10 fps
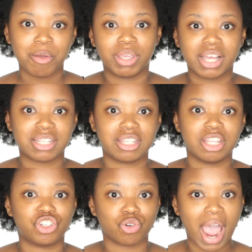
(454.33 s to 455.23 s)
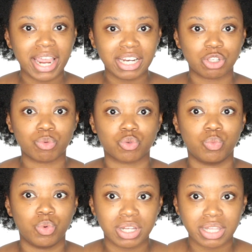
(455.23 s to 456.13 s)
because the dryness was
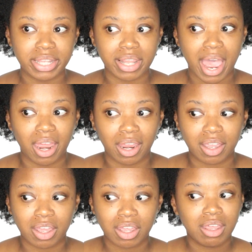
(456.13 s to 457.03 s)
really like